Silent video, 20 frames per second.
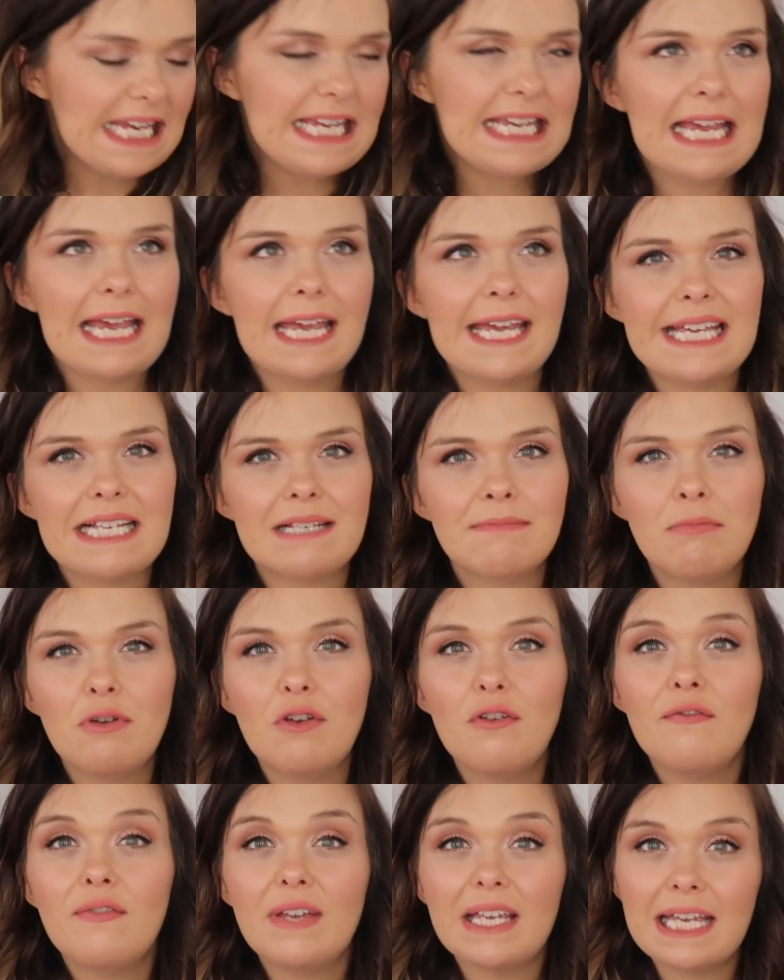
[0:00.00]
He is
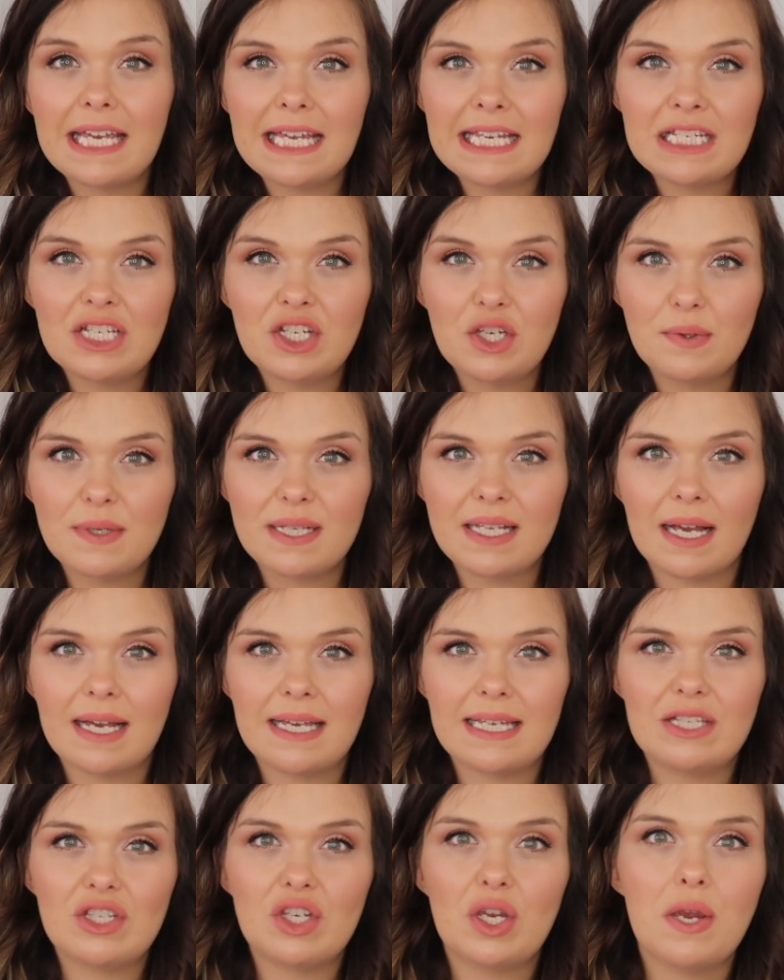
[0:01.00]
moving into
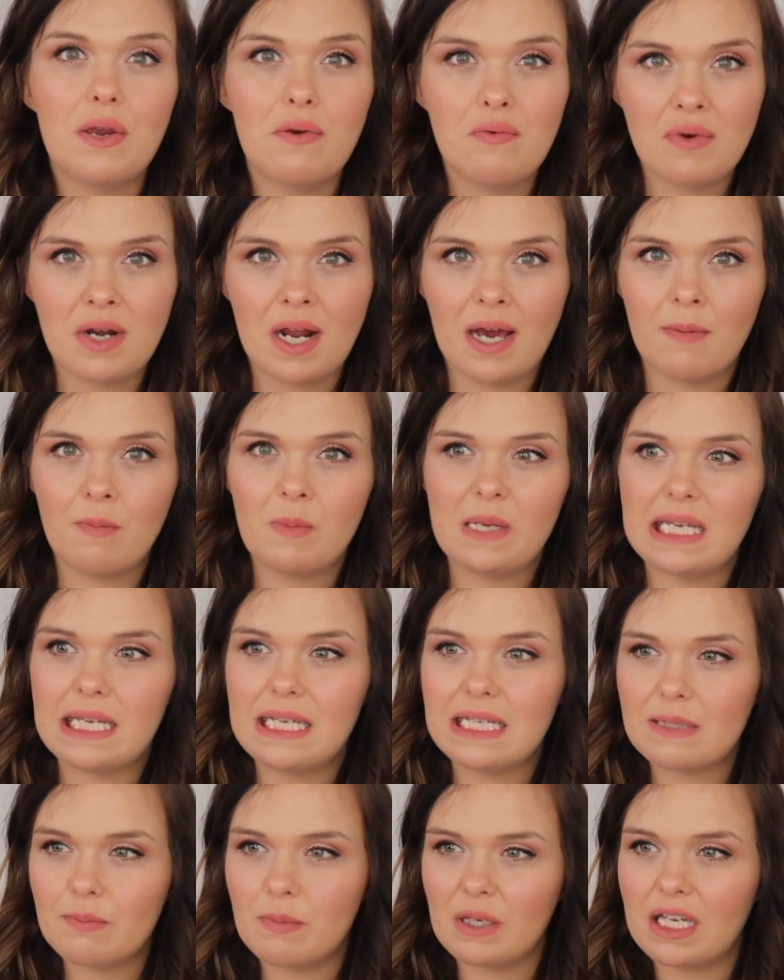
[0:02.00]
size 2
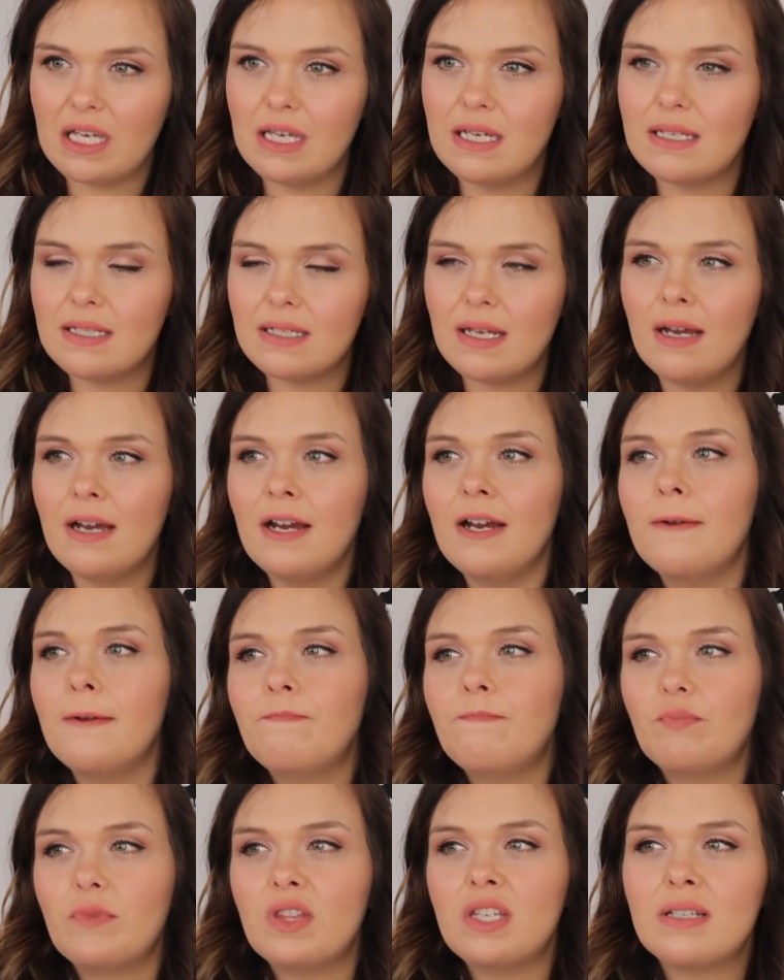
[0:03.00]
nappies because
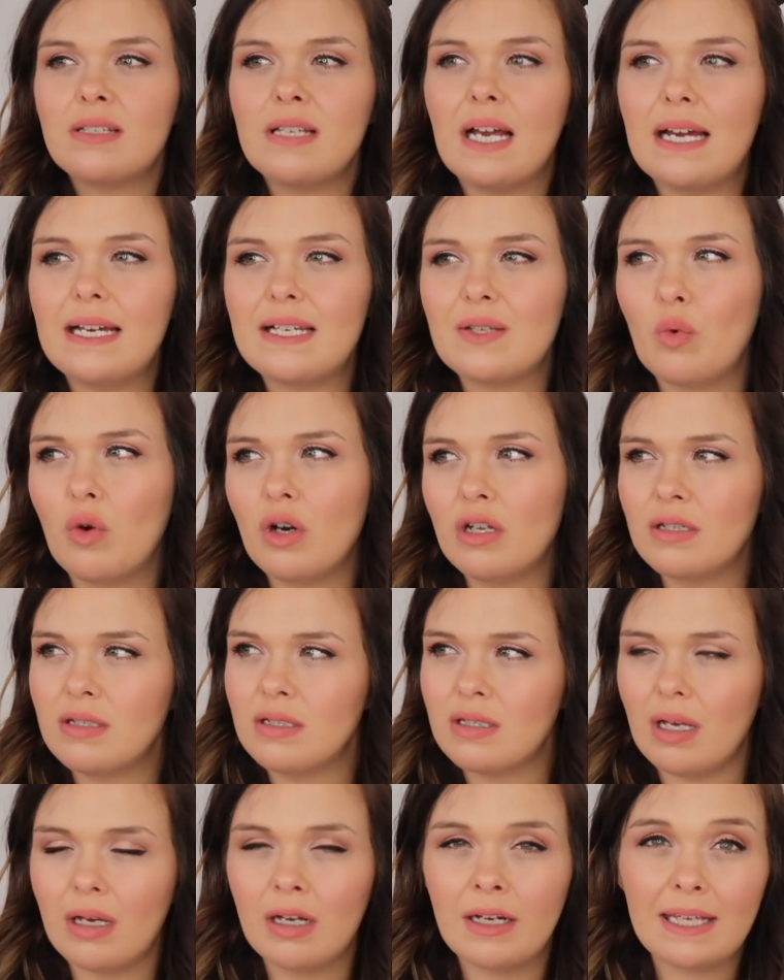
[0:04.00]
the size
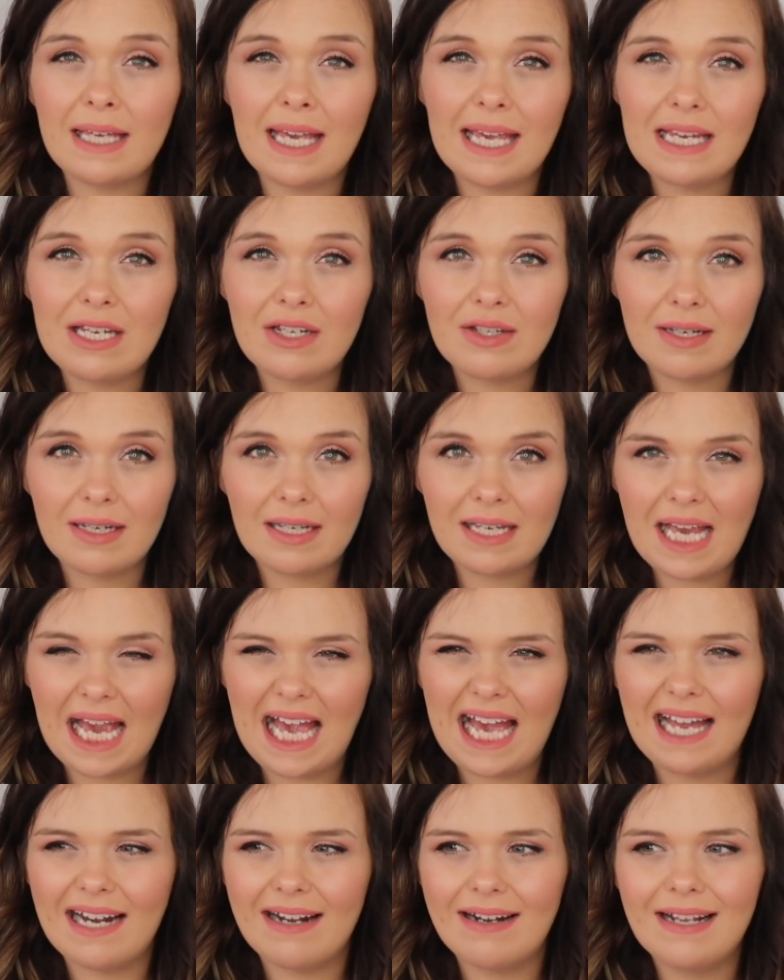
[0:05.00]
1s on occasion
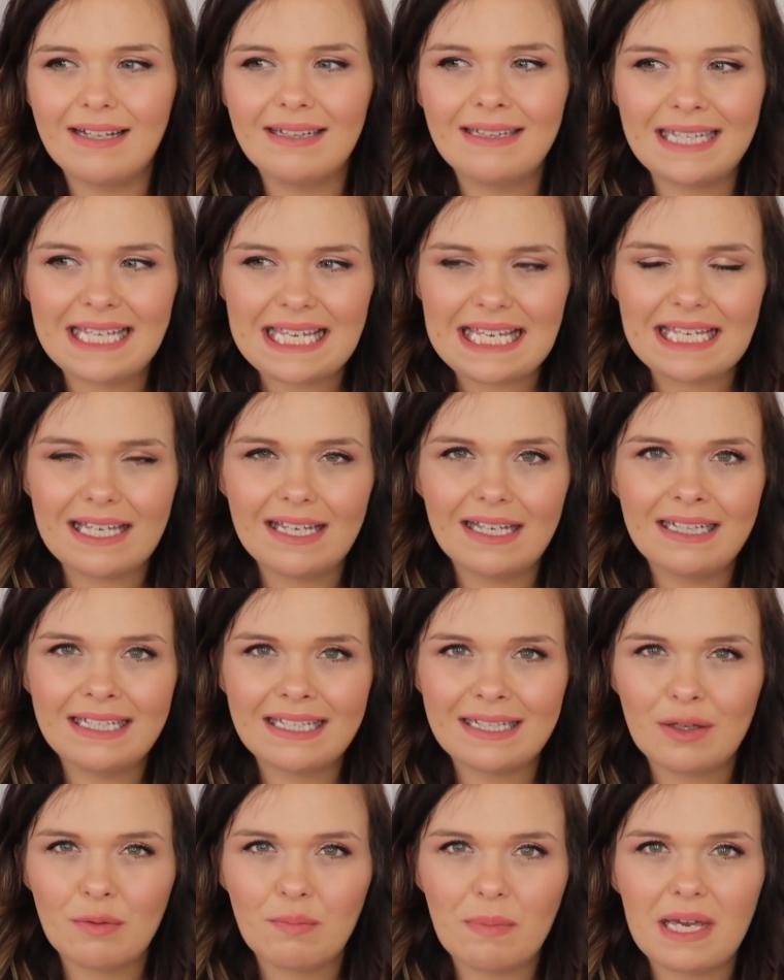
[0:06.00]
can leak a
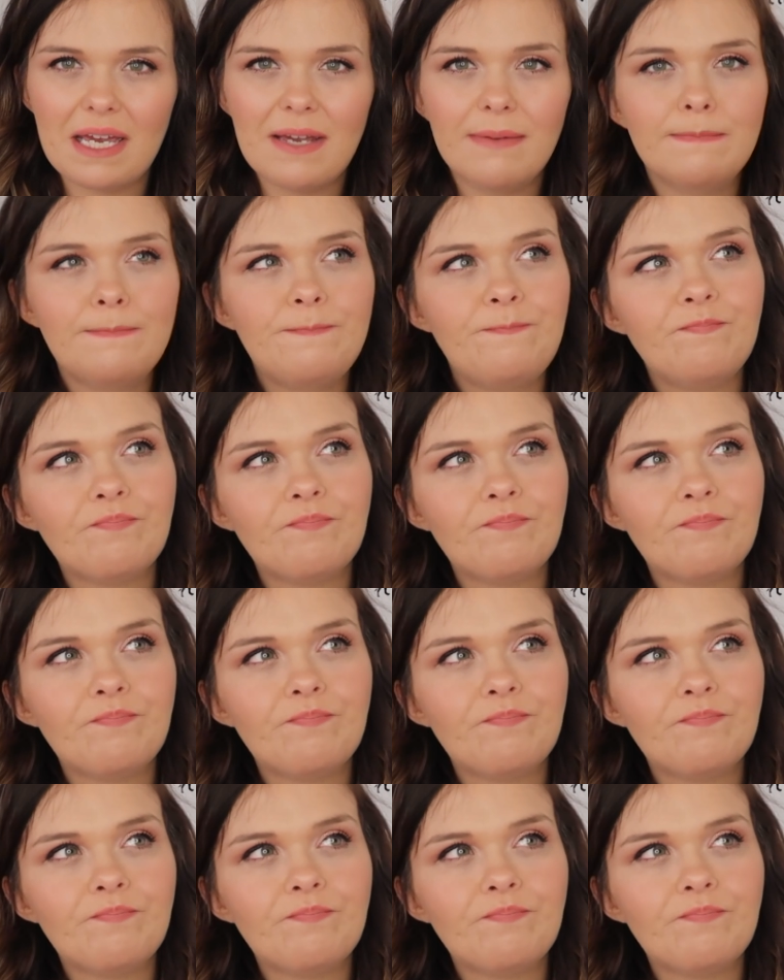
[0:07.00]
little bit.